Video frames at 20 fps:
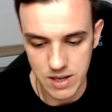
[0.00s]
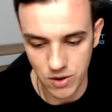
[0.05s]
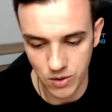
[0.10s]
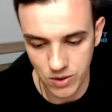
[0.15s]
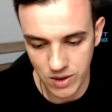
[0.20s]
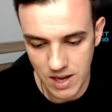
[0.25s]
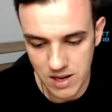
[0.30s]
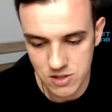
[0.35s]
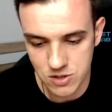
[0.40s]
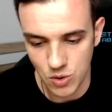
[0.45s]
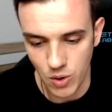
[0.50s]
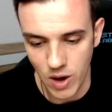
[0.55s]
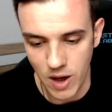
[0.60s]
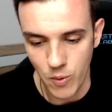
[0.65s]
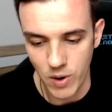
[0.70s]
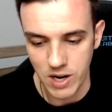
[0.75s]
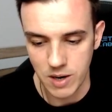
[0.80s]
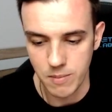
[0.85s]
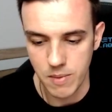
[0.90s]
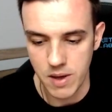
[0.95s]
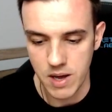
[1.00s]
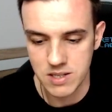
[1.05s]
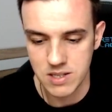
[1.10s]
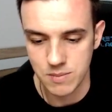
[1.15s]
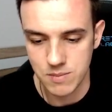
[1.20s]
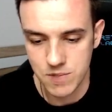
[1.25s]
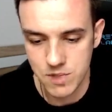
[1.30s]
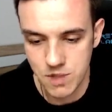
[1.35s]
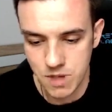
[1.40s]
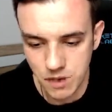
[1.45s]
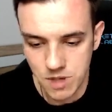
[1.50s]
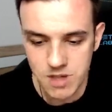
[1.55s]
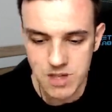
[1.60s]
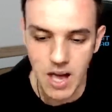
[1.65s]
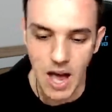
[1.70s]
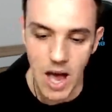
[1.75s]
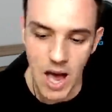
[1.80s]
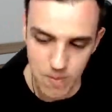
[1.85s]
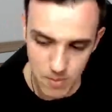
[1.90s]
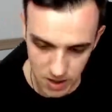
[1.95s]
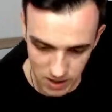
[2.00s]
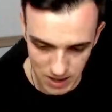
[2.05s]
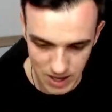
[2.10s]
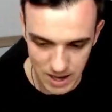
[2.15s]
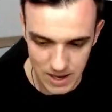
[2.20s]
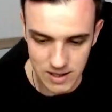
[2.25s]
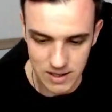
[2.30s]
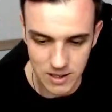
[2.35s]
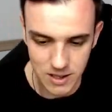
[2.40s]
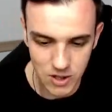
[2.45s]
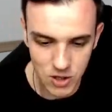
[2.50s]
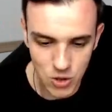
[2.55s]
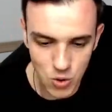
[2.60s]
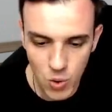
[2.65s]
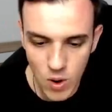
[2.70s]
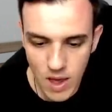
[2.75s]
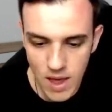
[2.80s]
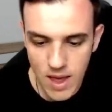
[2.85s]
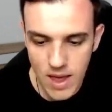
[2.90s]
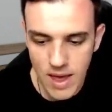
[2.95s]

Okay, so I want to make some socks, I'm again in the queue.